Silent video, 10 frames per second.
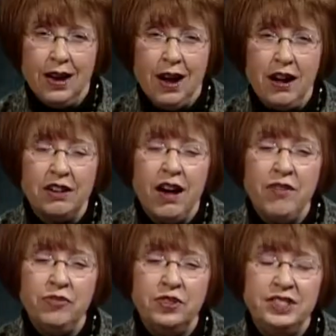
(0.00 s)
Our
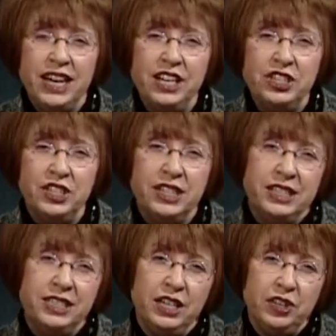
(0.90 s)
conversation
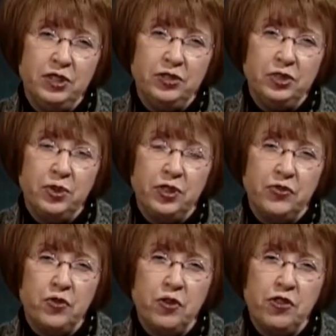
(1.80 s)
continues with the
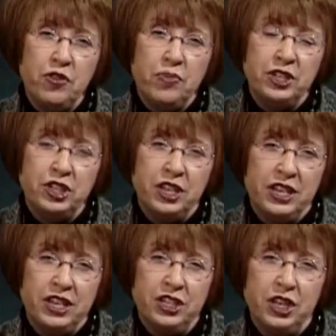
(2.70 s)
fourth mission
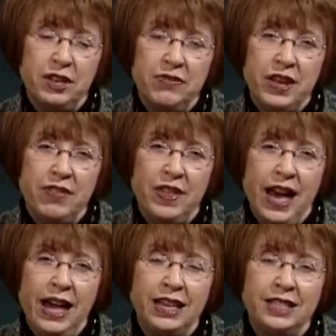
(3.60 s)
initiative, and
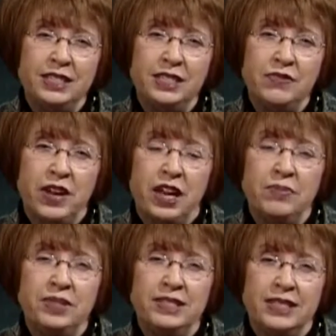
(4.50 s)
that is
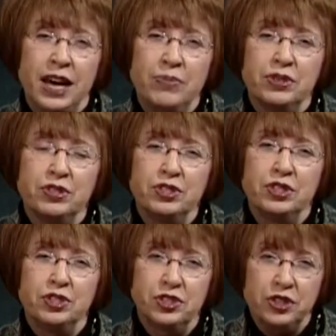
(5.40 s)
develop disciples
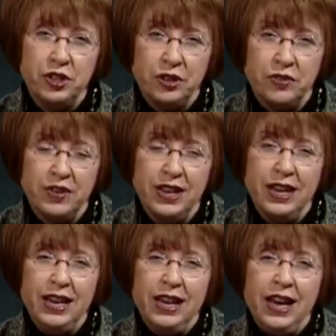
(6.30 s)
to serve.
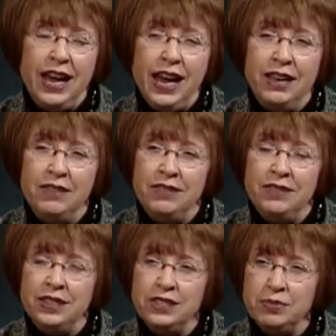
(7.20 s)
And
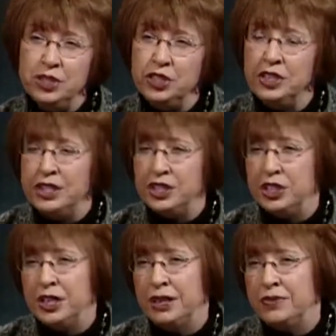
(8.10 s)
this mission
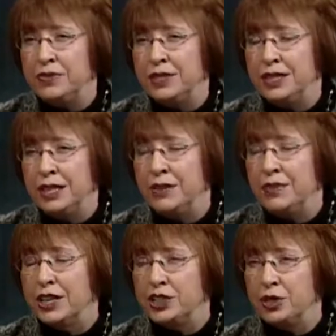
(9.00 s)
initiative, Steve,
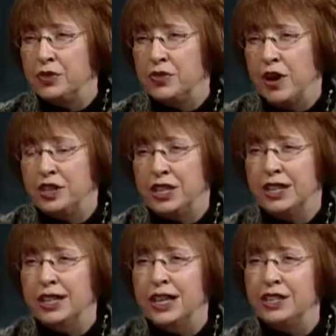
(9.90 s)
as you've
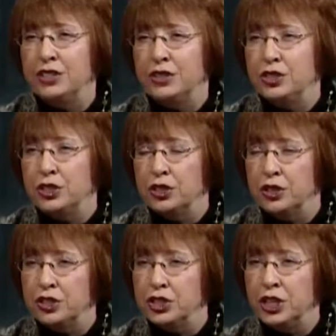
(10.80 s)
articulated to the
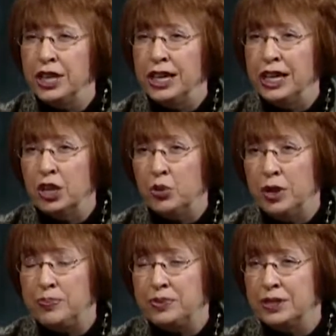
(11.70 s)
church,
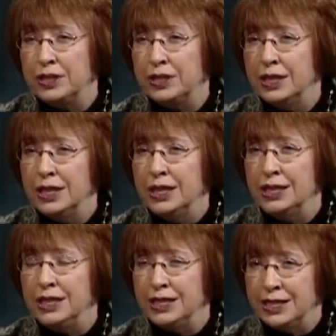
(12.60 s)
equips
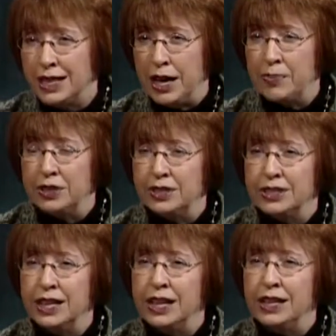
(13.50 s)

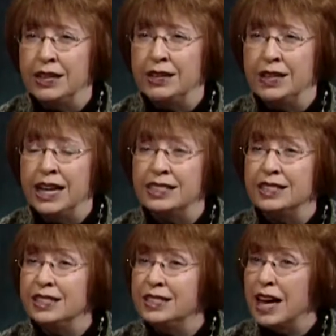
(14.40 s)
disciples, and that's
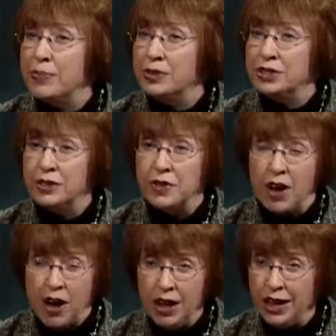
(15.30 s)
disciples of
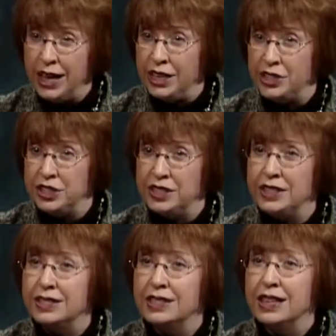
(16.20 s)
all
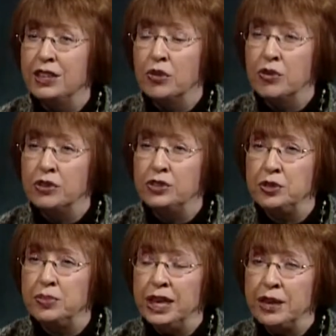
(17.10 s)
ages, in order to
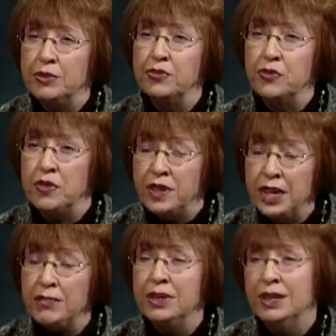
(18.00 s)
be able for
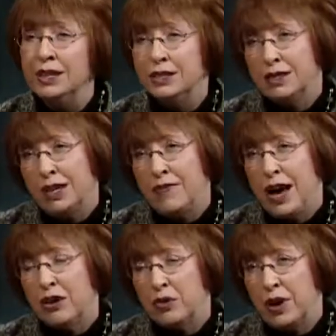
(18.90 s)
them to live
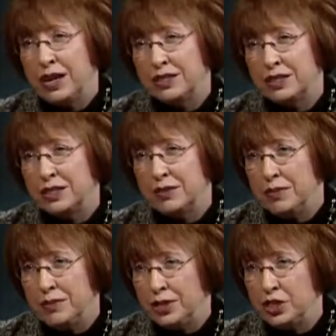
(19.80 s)
out Christ's
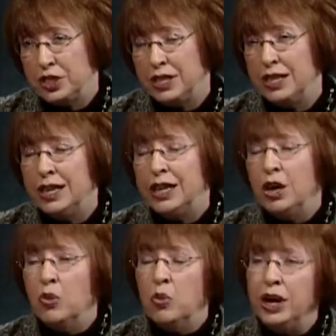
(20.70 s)
mission.
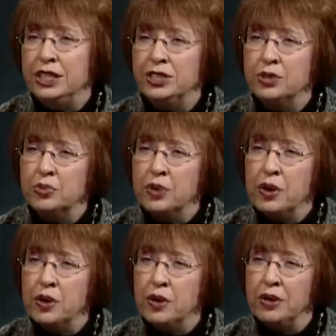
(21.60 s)
What is the
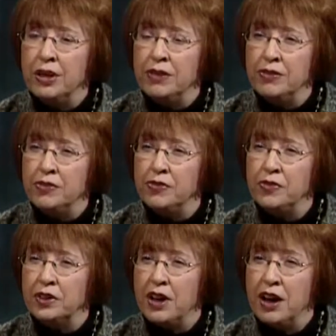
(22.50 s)
role
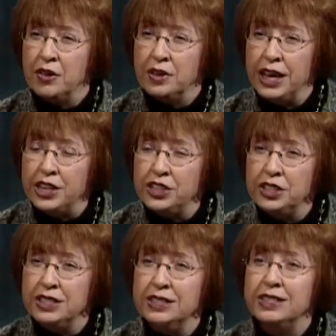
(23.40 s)
of
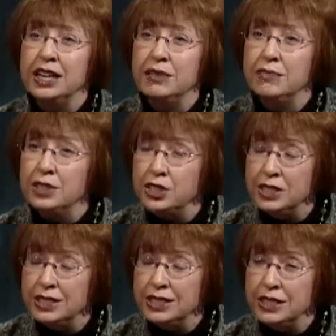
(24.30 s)
congregations and
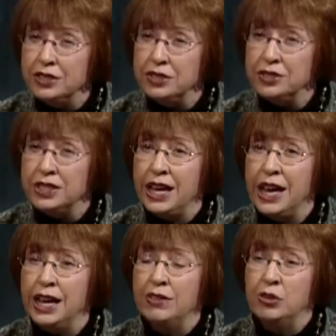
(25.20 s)
mission centers
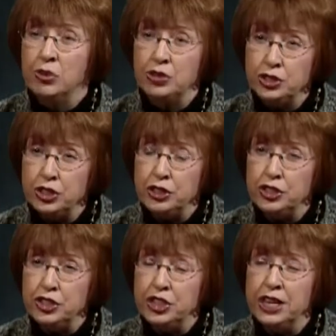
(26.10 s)
and the world
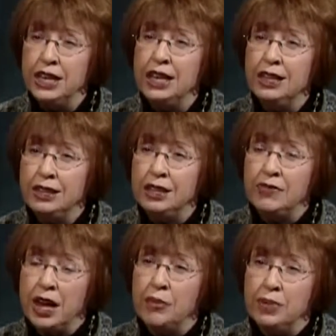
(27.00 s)
church in the
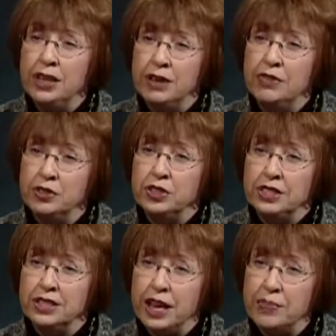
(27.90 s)
developing of those
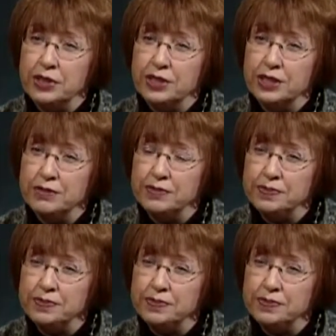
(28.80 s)
disciples?